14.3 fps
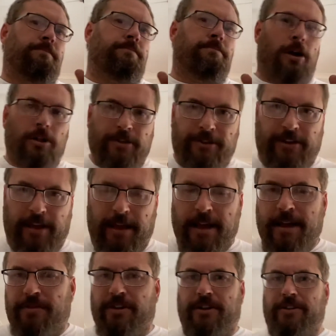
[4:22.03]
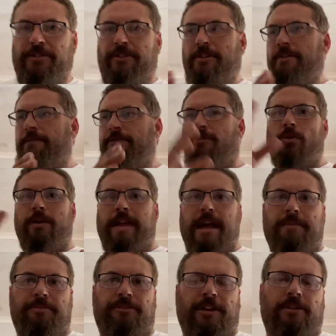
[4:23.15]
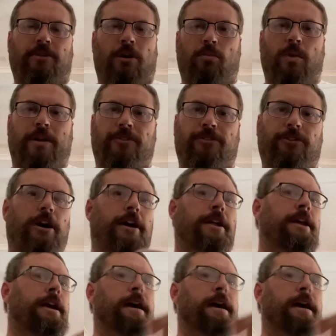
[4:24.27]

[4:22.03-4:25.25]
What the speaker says: polity that is 48% on one side